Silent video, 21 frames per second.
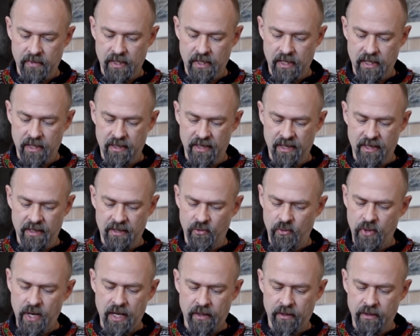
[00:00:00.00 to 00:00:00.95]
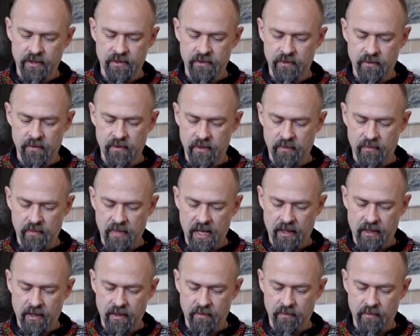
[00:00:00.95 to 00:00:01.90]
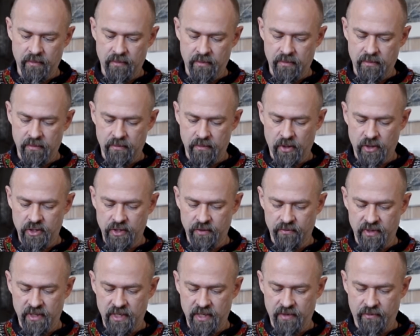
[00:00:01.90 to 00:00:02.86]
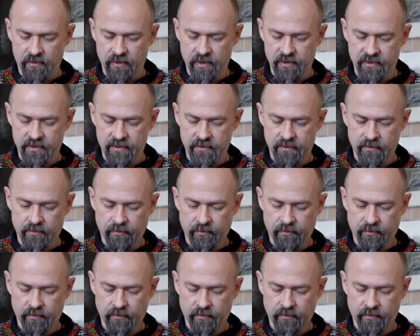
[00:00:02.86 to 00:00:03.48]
It really doesn't make much of a difference.